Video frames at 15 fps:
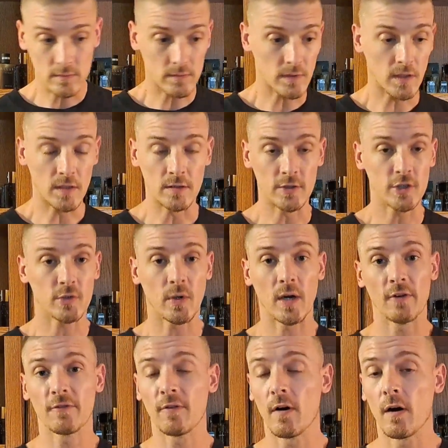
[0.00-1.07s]
They didn't stray
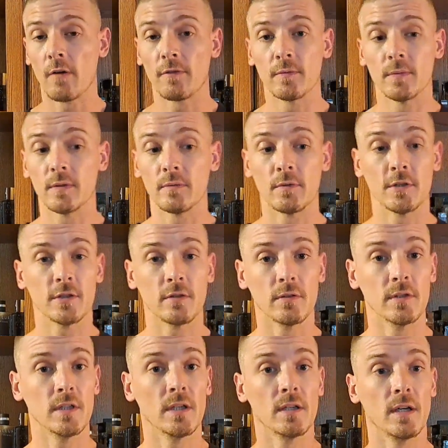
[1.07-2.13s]
far from the original
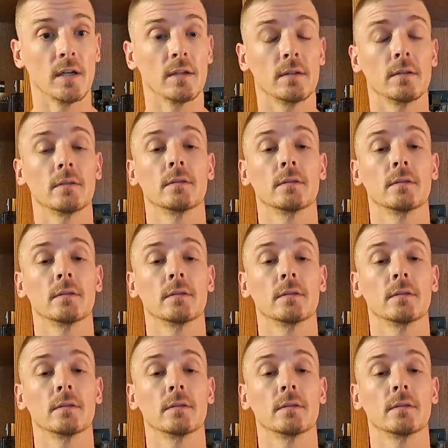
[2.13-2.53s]
DNA,